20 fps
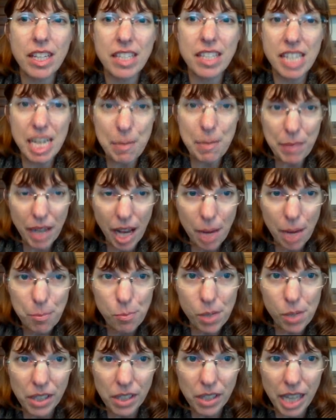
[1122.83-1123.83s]
Team
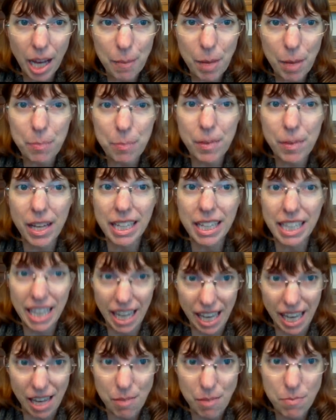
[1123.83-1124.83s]
Cup will come up
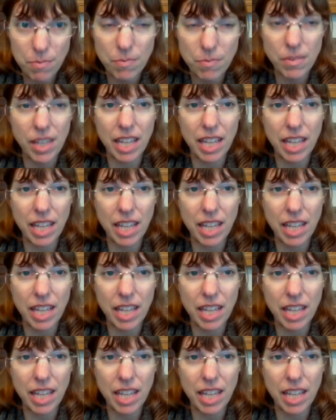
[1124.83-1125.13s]
again.